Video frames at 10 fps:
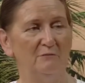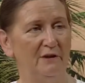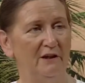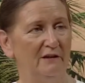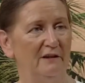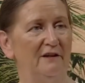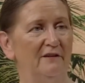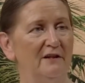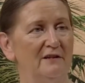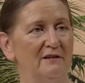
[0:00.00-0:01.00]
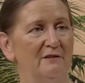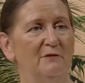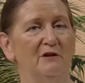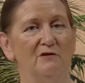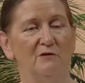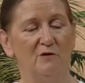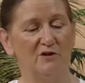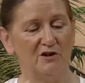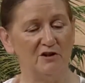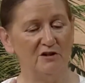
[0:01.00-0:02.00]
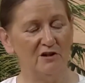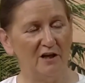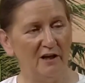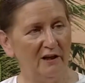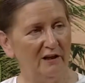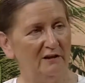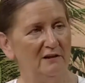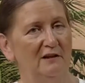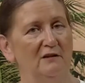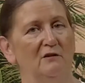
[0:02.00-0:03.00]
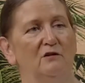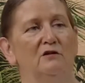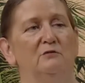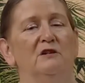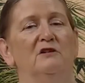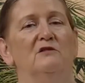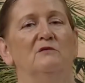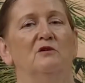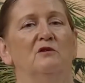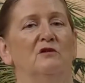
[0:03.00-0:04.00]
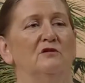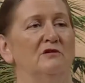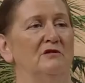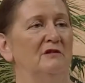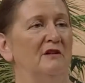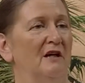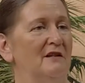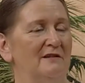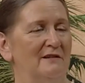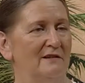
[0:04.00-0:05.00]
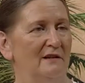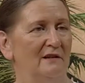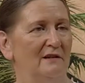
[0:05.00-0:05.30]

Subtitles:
being there is, because of what's contained in God, because of what God does.